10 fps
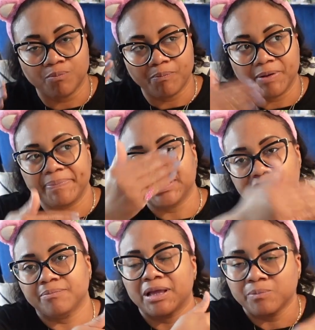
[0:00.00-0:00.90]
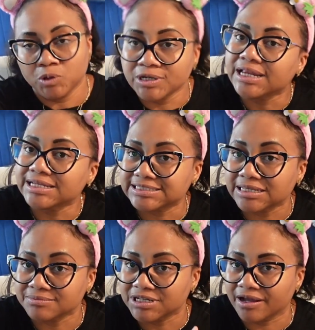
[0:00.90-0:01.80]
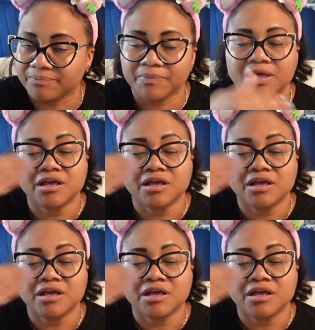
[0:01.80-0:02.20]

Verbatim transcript: but building up my immunity at the same time.